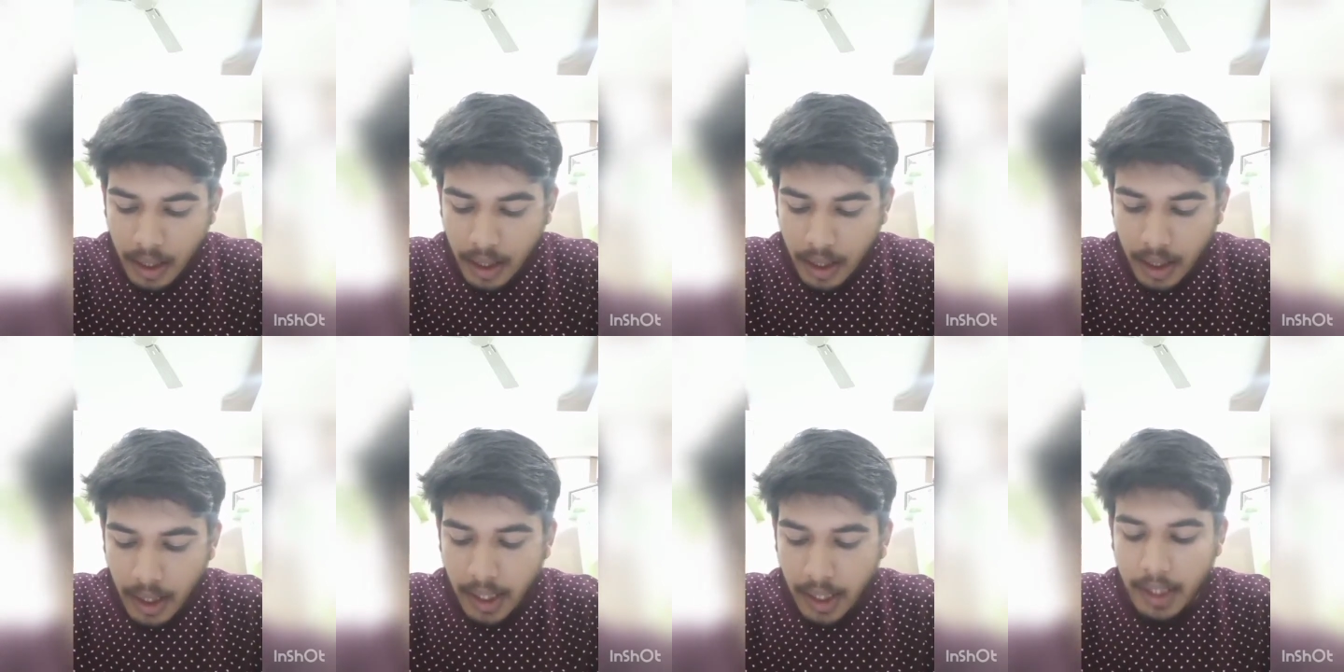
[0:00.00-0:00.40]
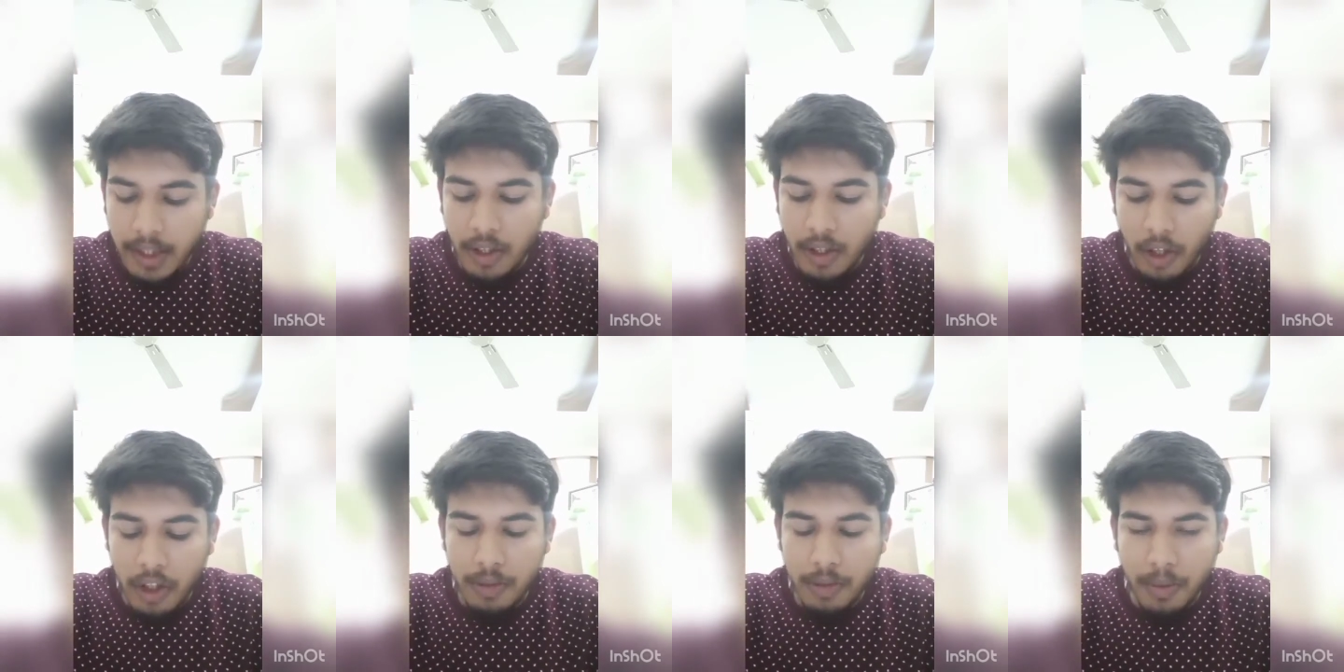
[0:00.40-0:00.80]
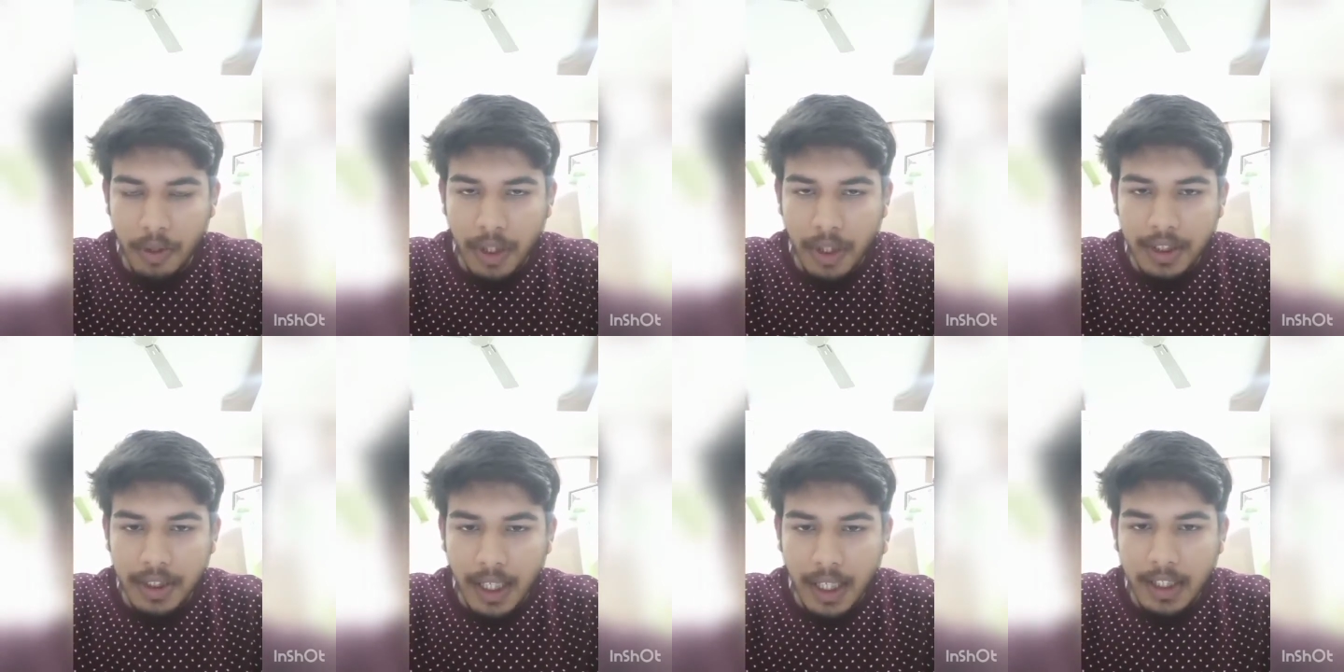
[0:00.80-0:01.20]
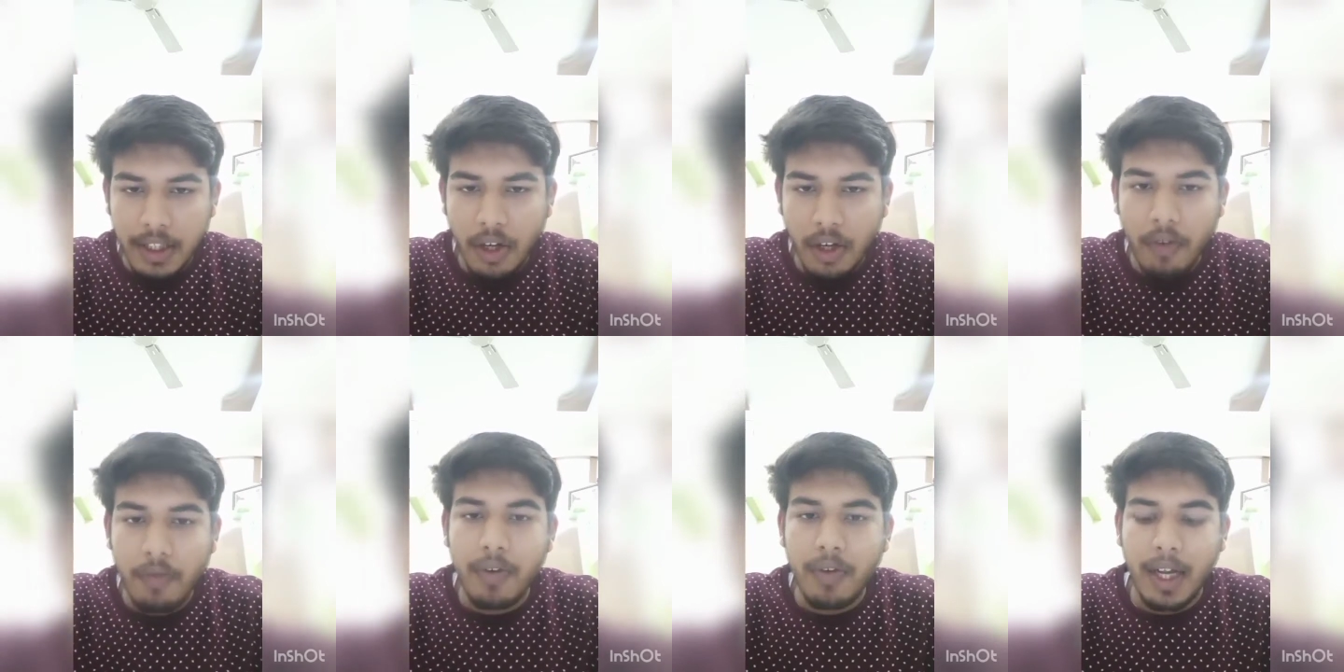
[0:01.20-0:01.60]
and Cosmetics Act
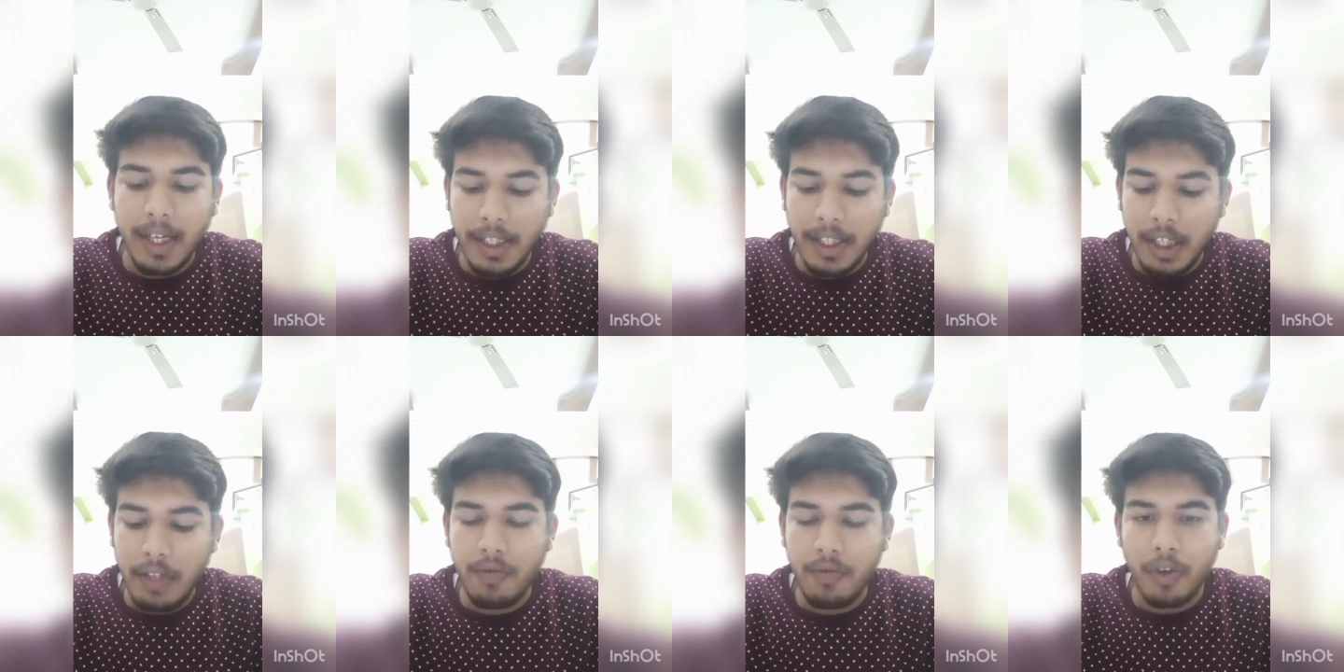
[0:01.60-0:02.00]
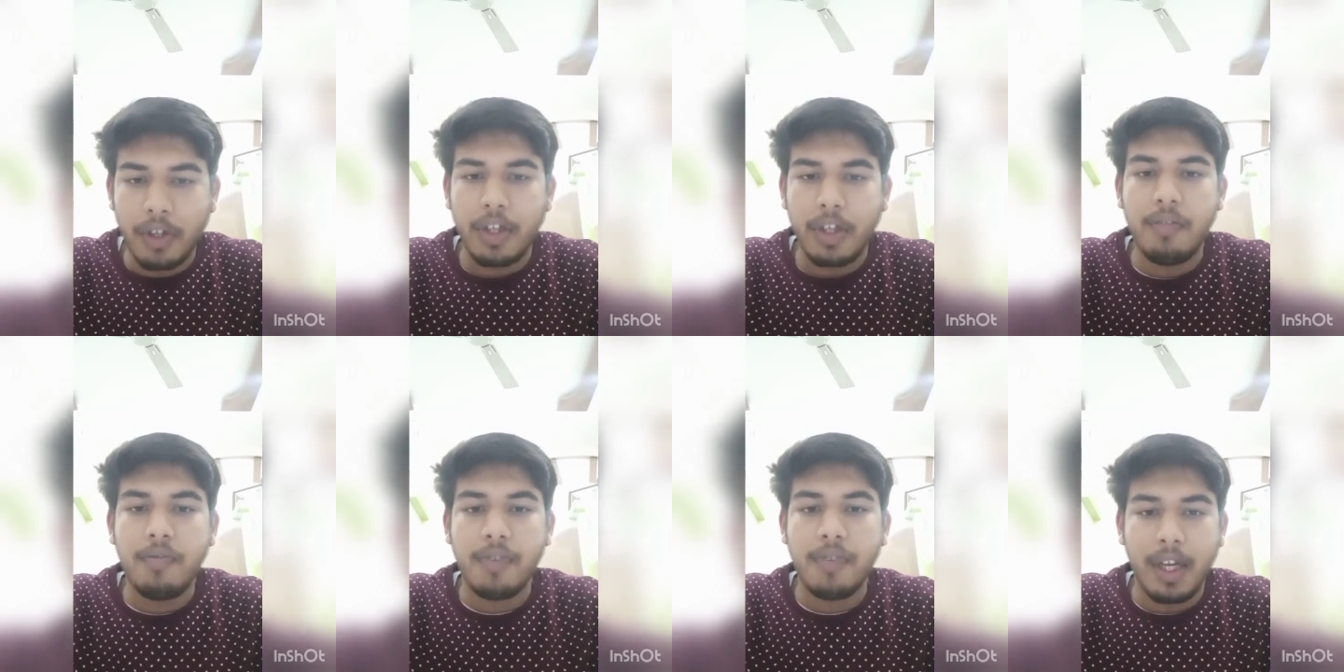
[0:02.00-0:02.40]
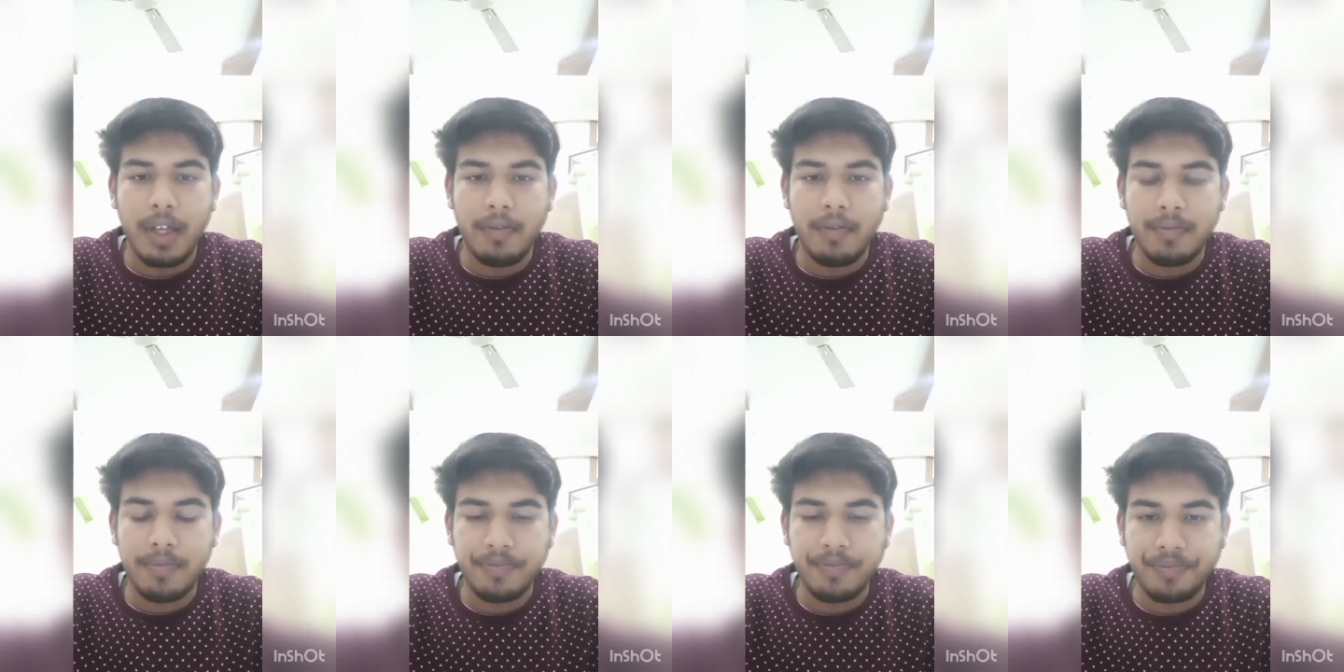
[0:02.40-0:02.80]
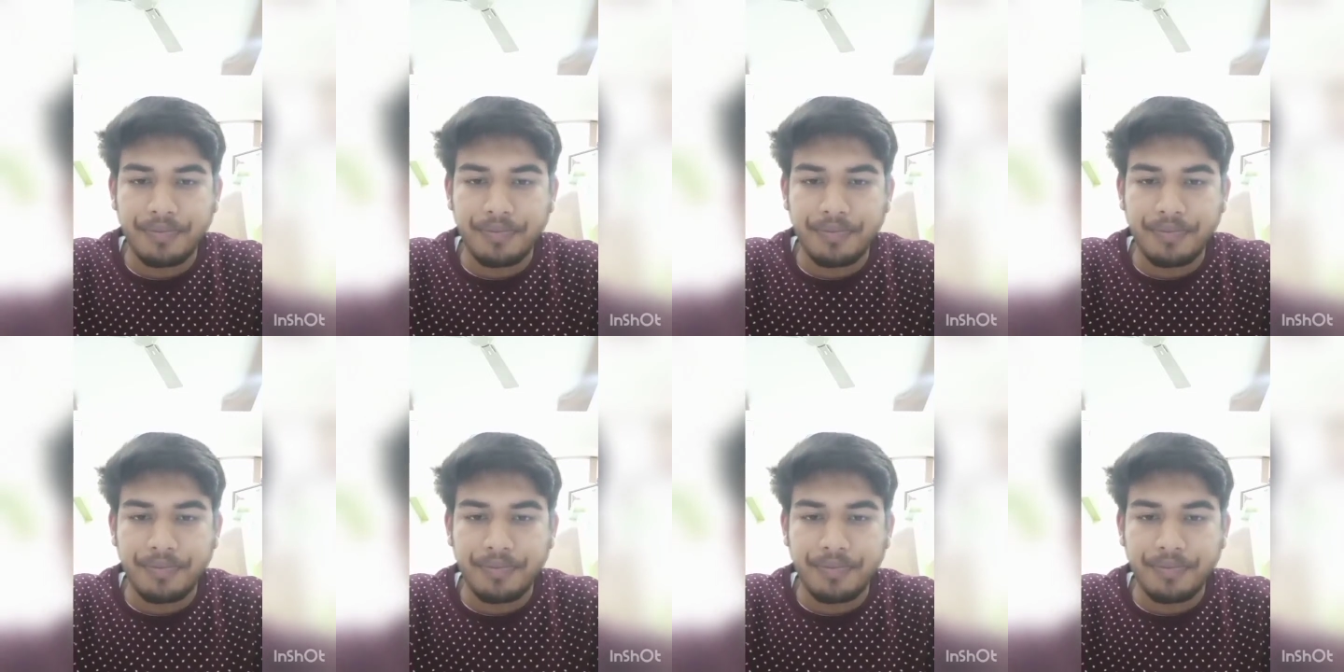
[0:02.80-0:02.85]
of 1945.